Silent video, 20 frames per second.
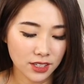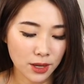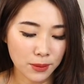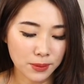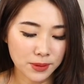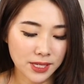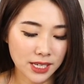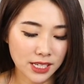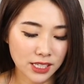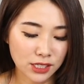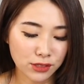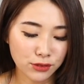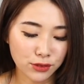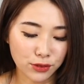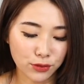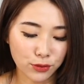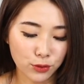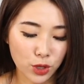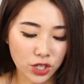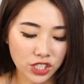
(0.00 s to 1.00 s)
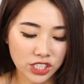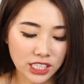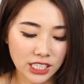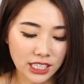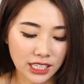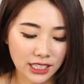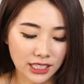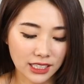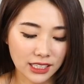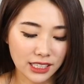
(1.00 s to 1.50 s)
Obsession with
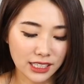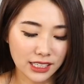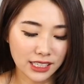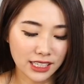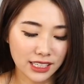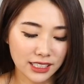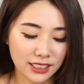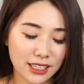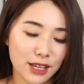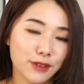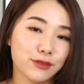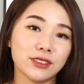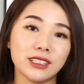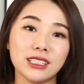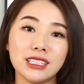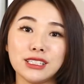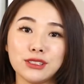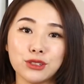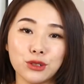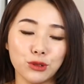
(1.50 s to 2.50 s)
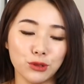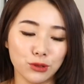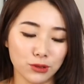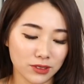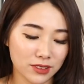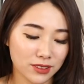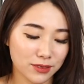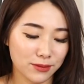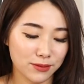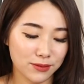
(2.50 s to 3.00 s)
washing and cleaning, definitely
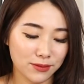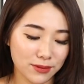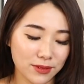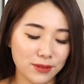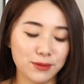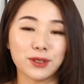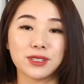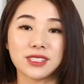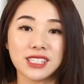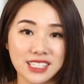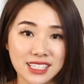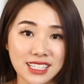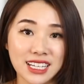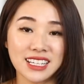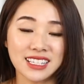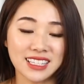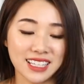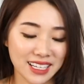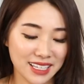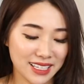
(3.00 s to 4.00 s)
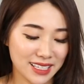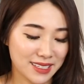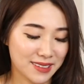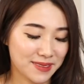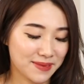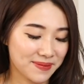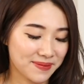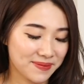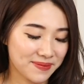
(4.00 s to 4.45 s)
no. Because it's less likely.